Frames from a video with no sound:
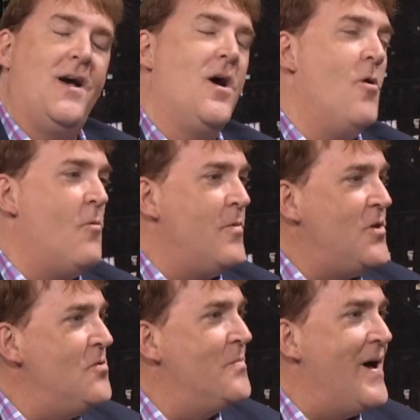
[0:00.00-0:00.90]
Oh,
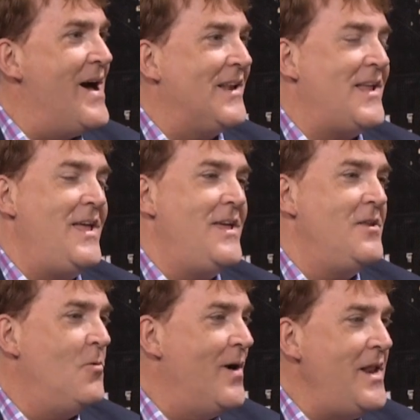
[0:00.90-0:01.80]
you bet. And you
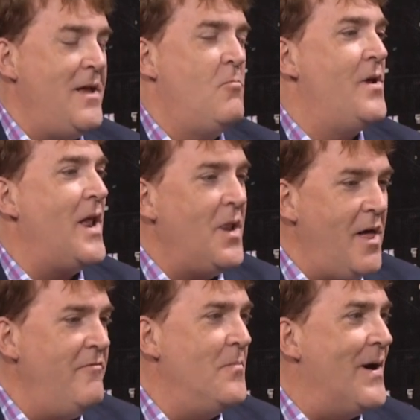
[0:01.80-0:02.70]
know what? And what I
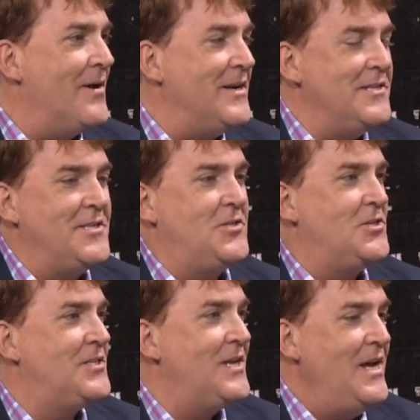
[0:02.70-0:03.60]
love about it is it's
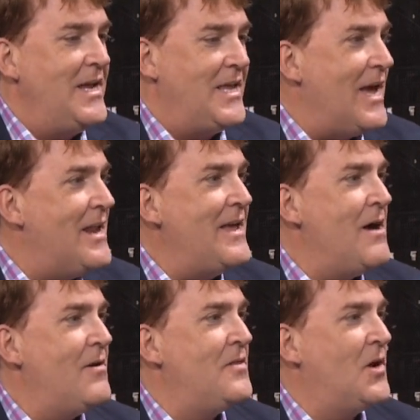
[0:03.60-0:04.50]
just getting
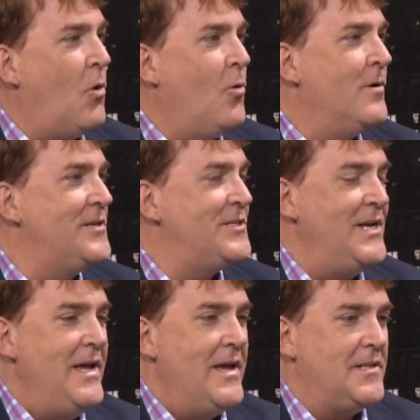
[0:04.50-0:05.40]
out on the course.
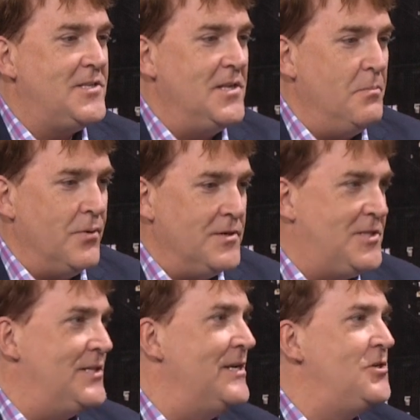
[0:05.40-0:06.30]
It's the
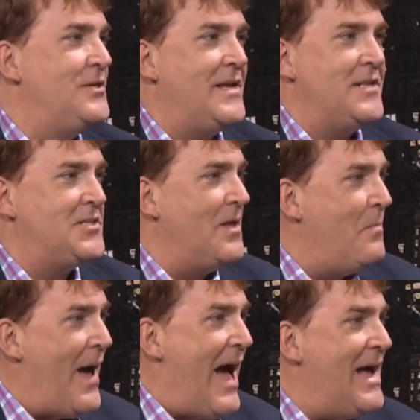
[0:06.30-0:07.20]
precision. It's the
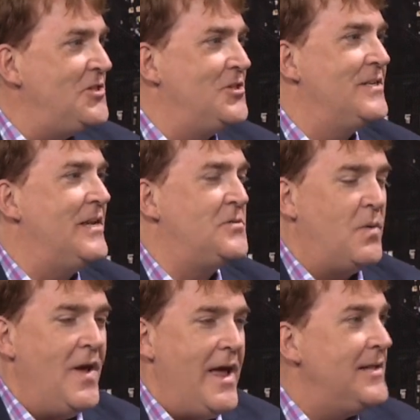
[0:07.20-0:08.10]
passion.
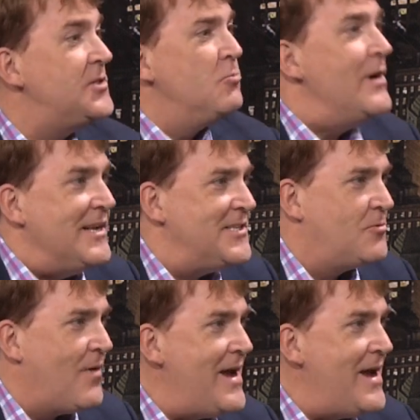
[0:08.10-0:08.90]
It's risk, right?